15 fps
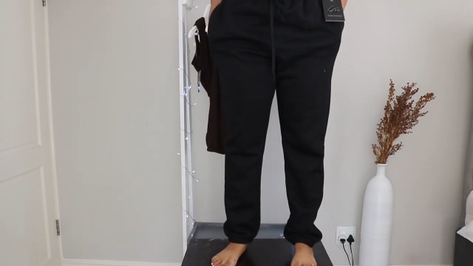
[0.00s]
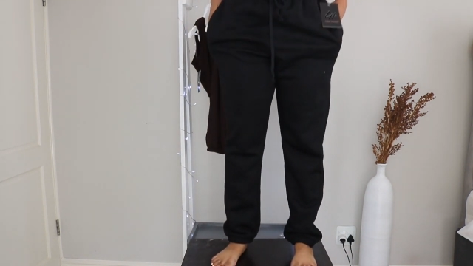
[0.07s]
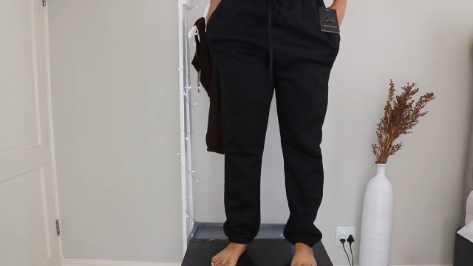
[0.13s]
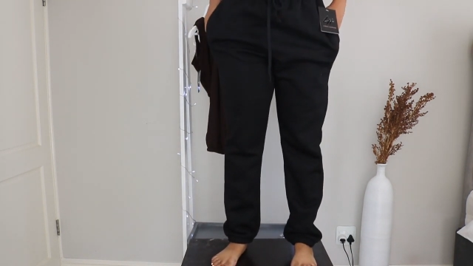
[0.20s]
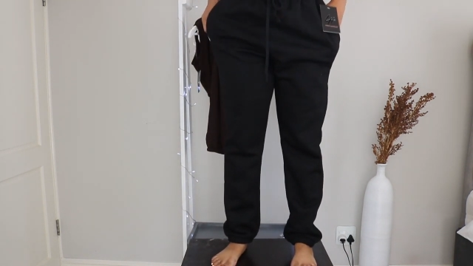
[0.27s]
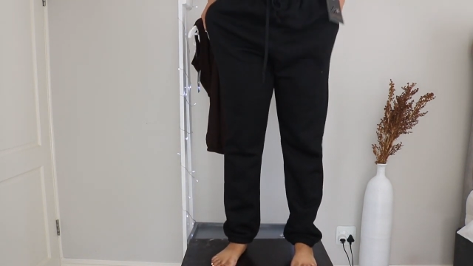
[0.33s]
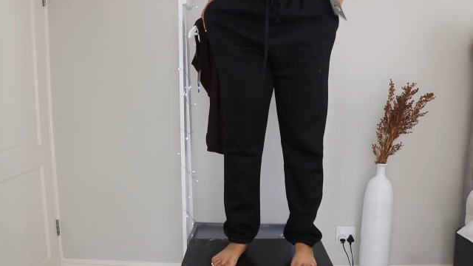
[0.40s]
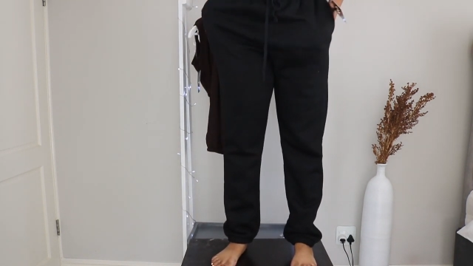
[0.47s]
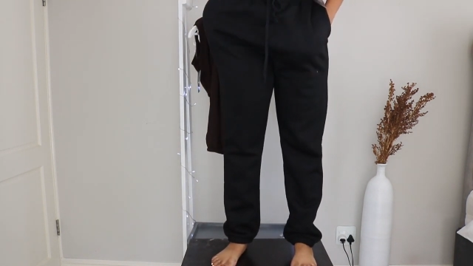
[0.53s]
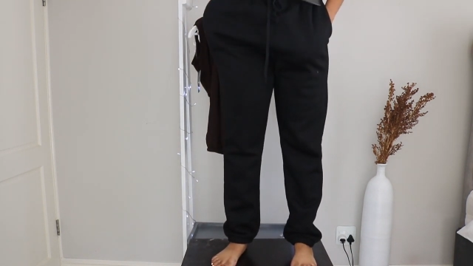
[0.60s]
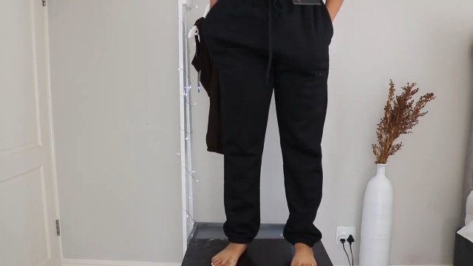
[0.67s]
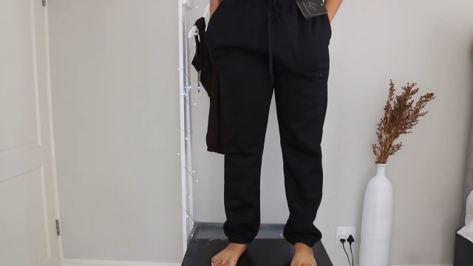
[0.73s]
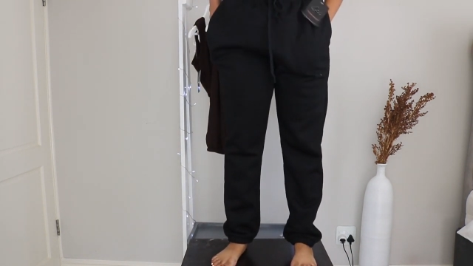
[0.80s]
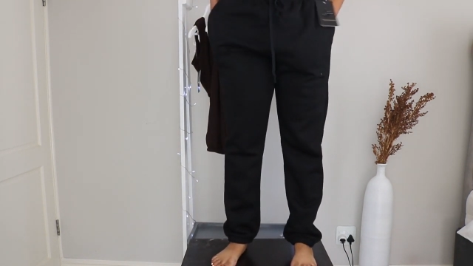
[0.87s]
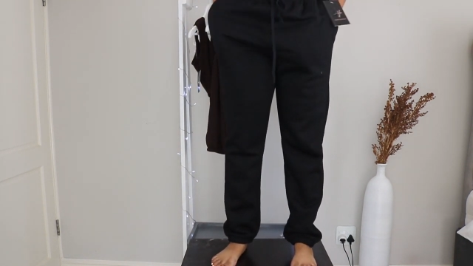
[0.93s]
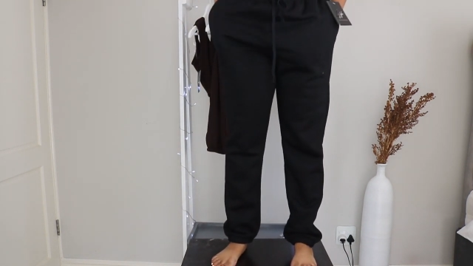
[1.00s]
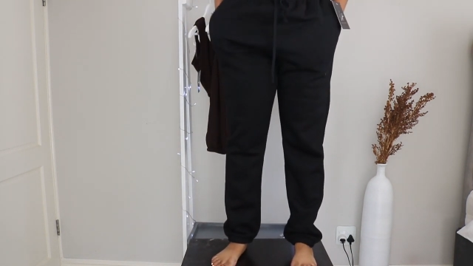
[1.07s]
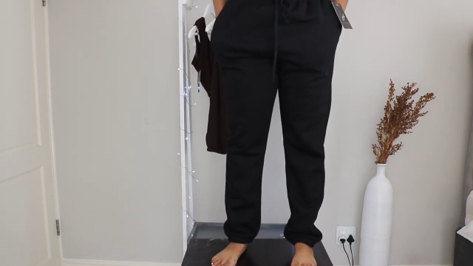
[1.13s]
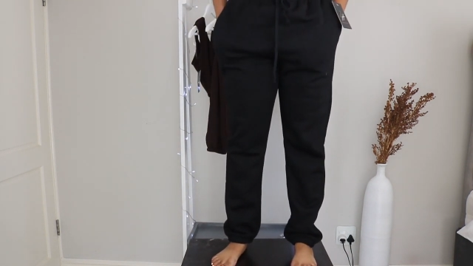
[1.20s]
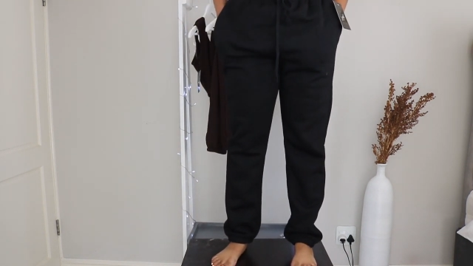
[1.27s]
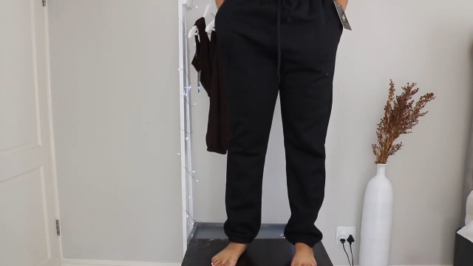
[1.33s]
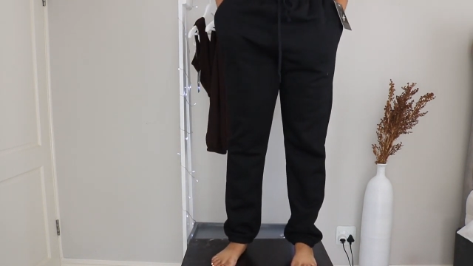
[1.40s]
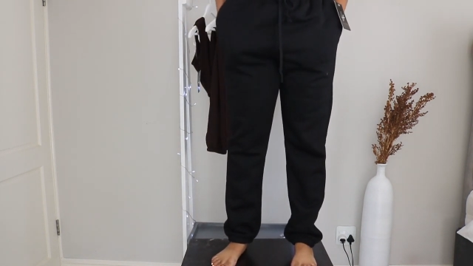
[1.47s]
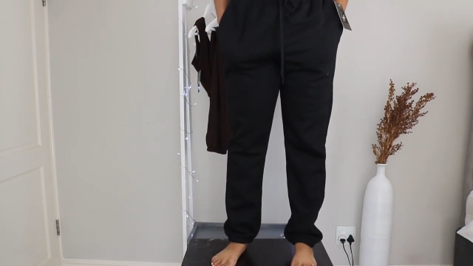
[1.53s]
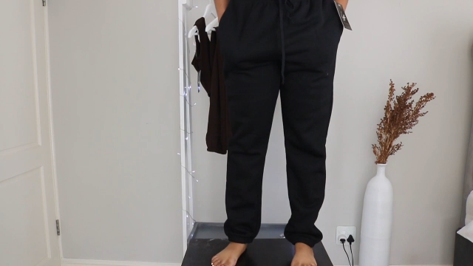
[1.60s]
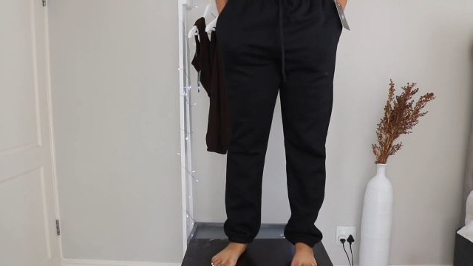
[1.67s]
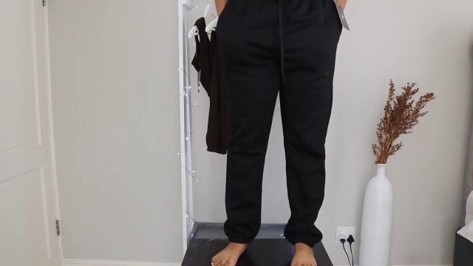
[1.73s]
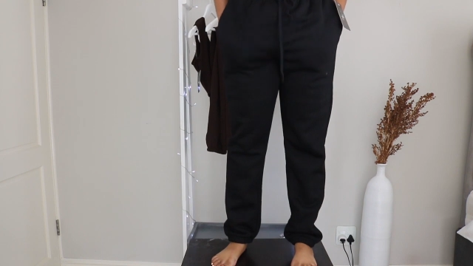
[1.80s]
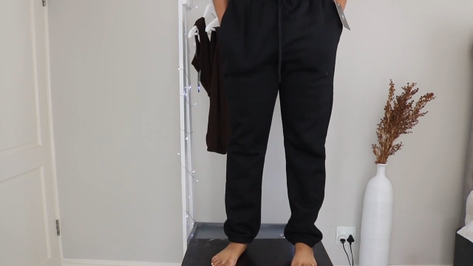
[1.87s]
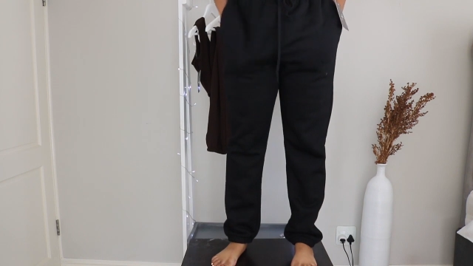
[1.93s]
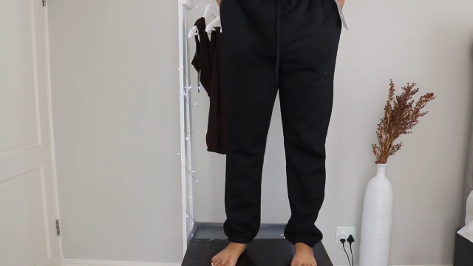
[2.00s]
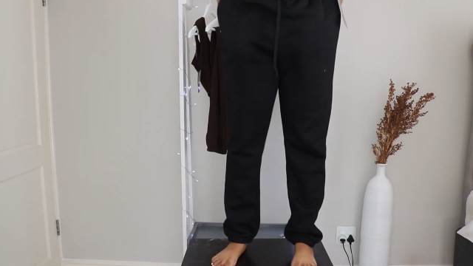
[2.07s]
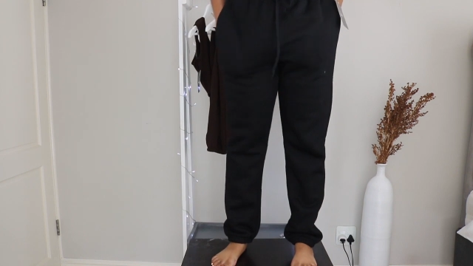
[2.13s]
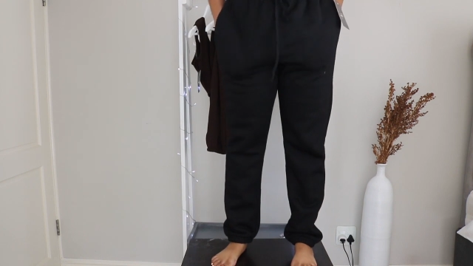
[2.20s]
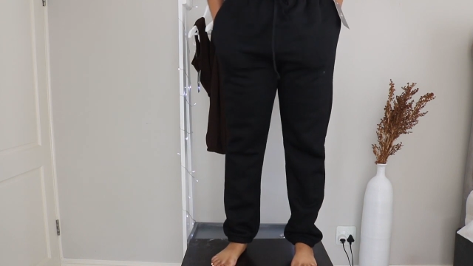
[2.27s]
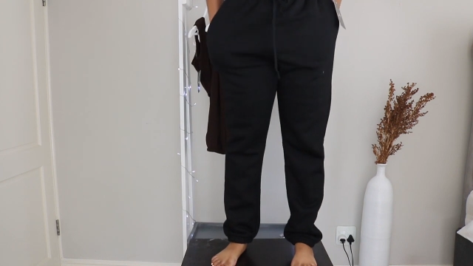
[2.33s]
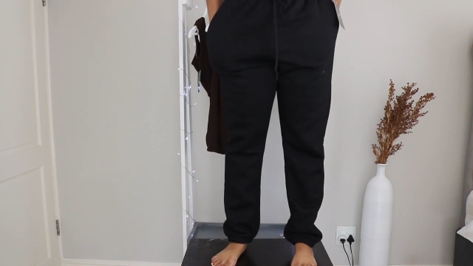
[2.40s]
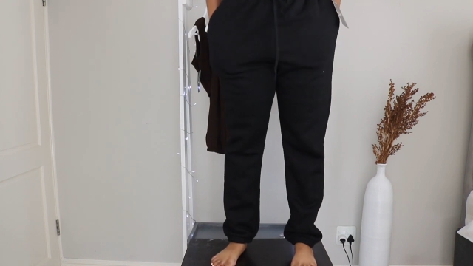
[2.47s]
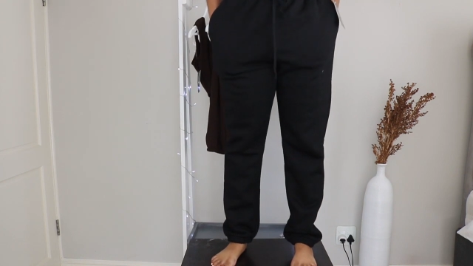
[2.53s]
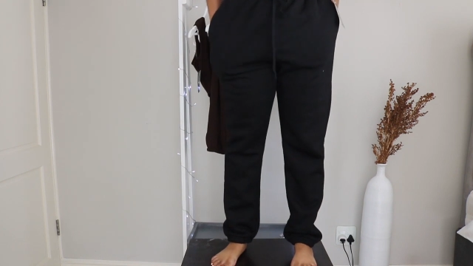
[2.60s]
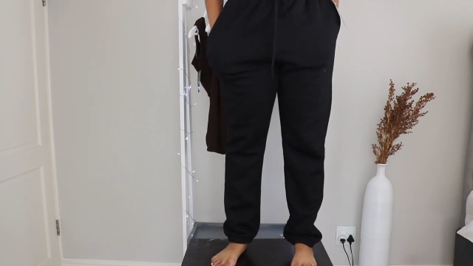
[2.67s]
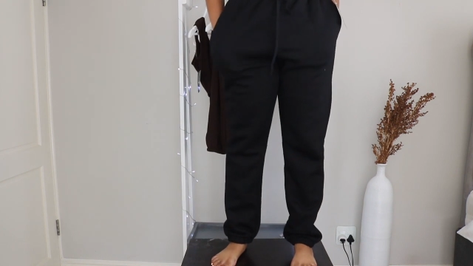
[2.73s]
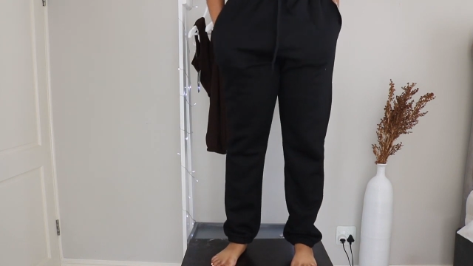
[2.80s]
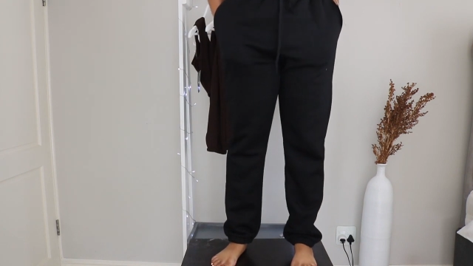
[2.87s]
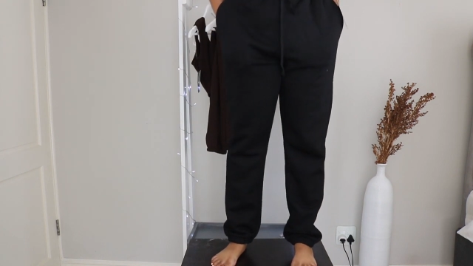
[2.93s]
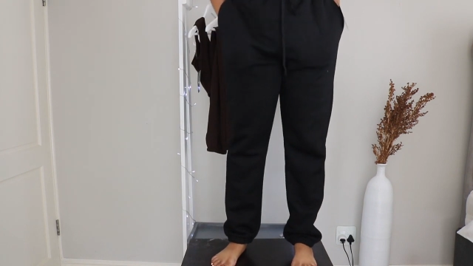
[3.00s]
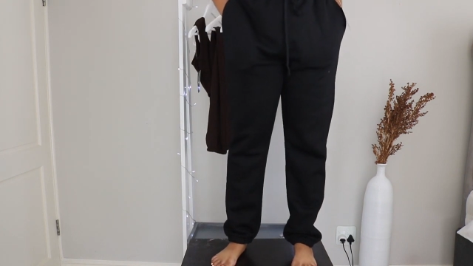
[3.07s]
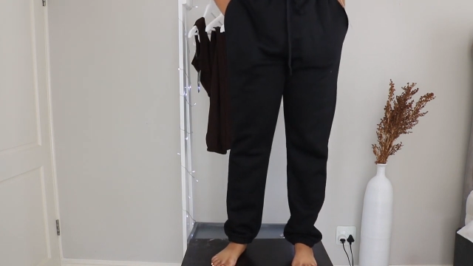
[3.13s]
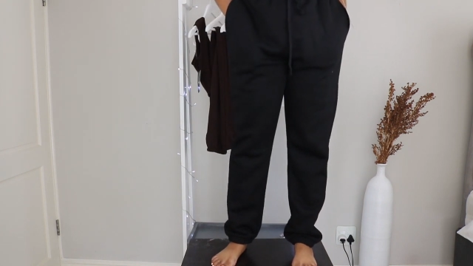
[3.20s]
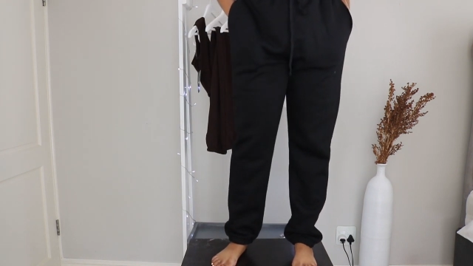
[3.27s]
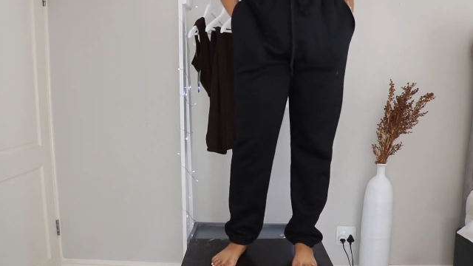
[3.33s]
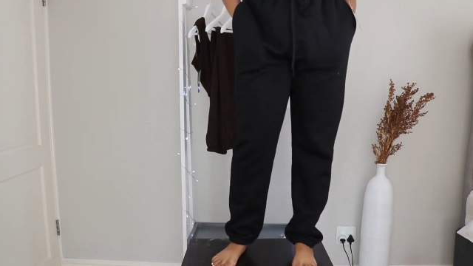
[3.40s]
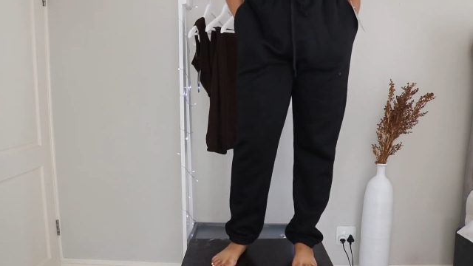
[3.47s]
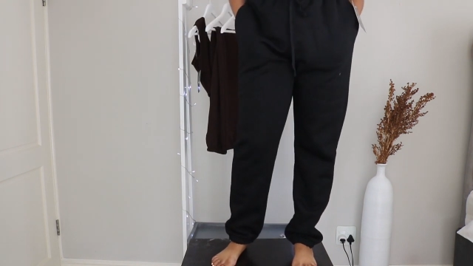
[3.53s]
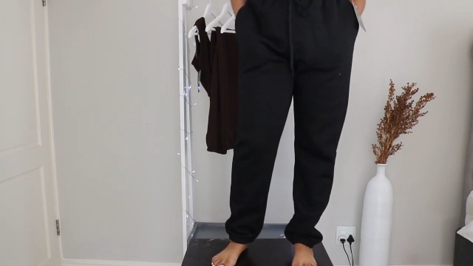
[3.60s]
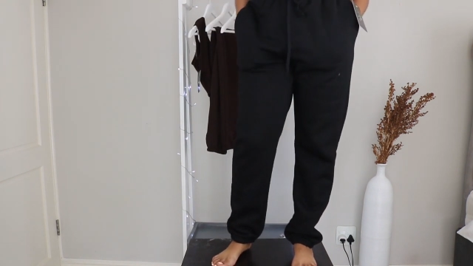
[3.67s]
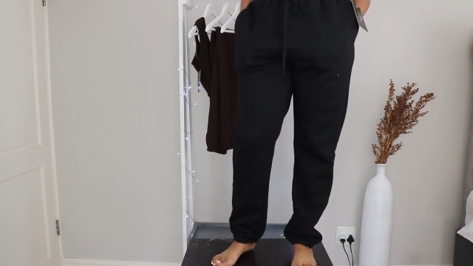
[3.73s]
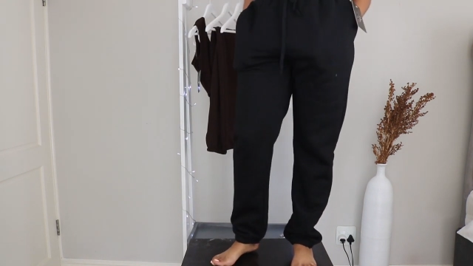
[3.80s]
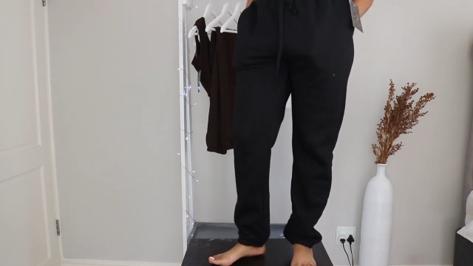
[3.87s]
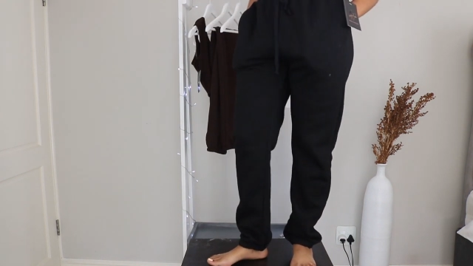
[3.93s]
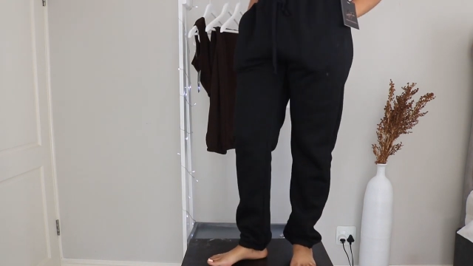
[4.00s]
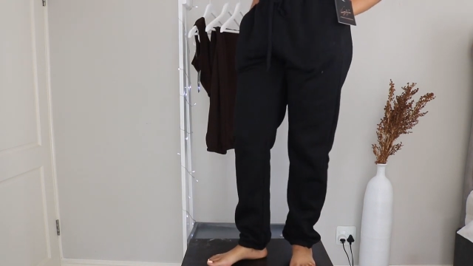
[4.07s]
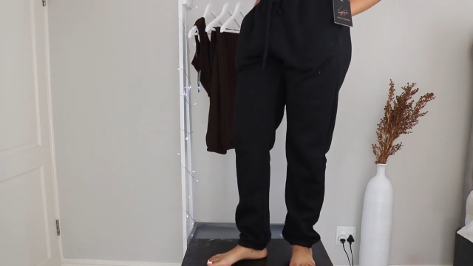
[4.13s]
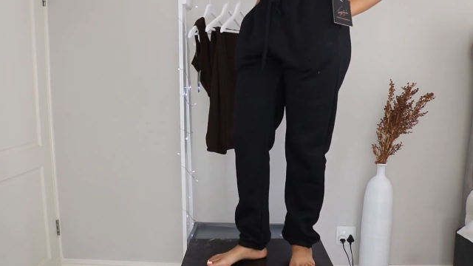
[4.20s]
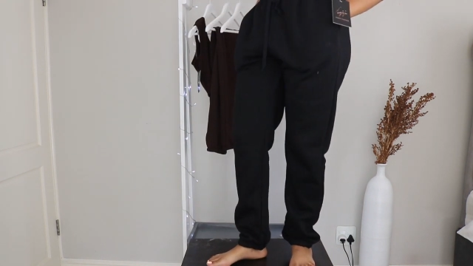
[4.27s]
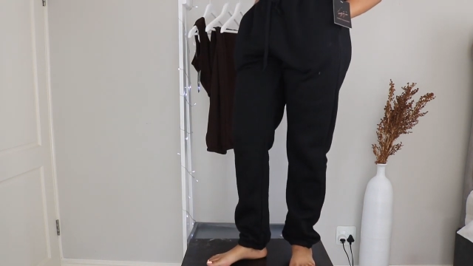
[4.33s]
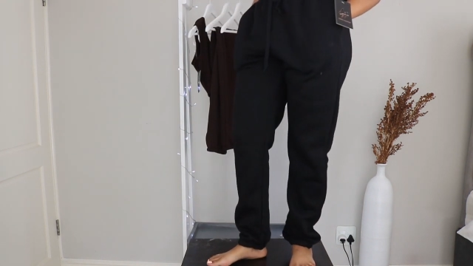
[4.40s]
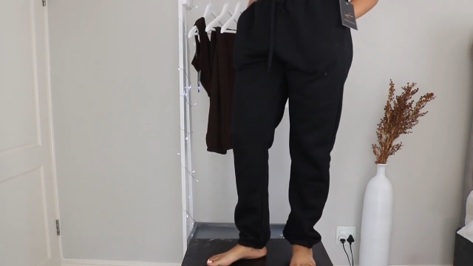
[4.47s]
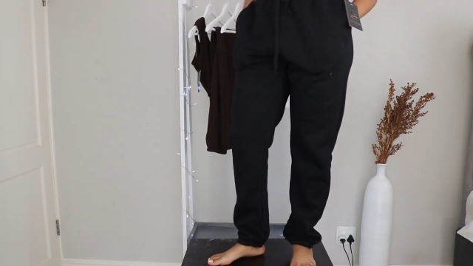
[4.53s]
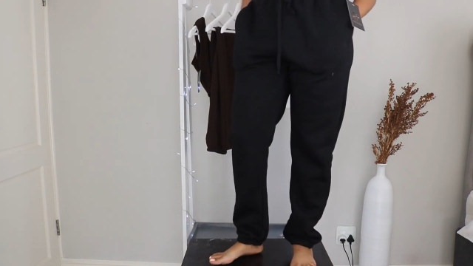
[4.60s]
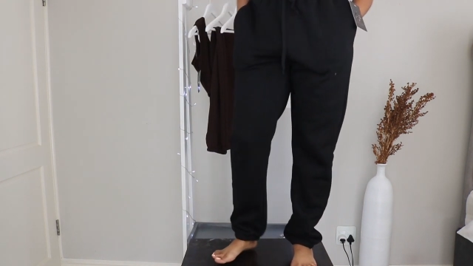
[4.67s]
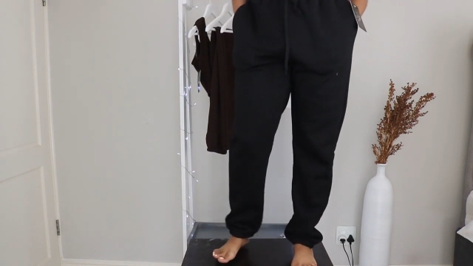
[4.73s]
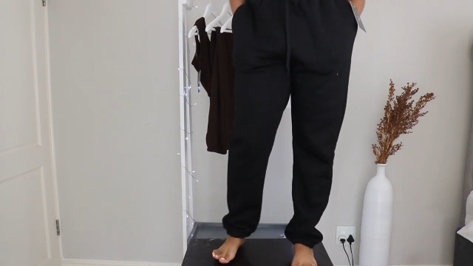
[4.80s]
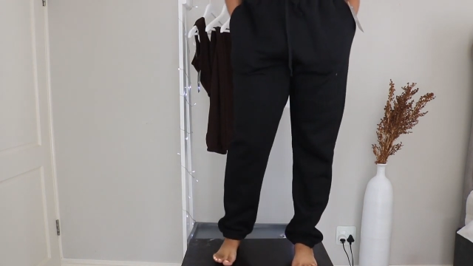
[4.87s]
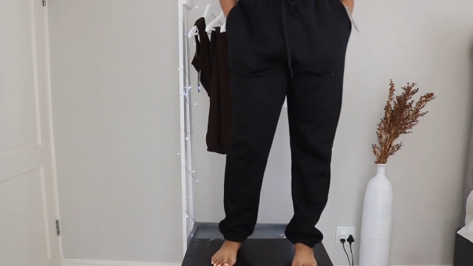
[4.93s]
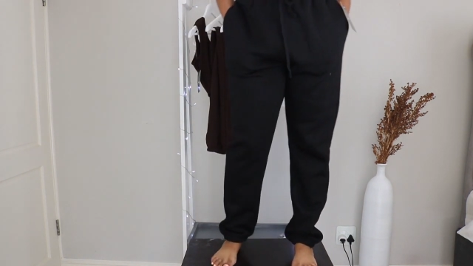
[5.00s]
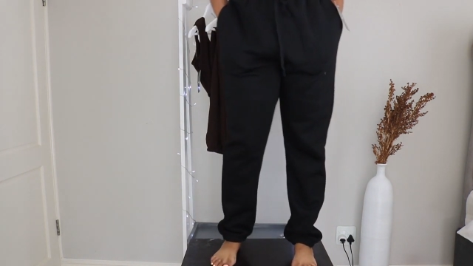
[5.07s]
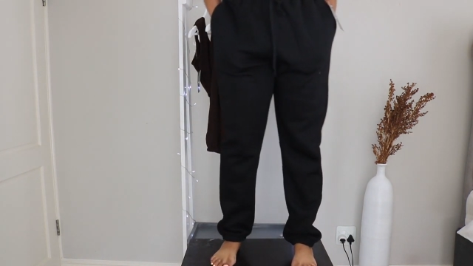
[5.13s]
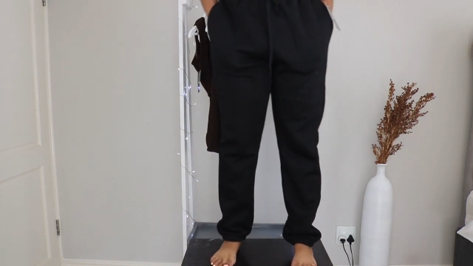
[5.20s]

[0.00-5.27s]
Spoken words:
[unreadable: no face in view]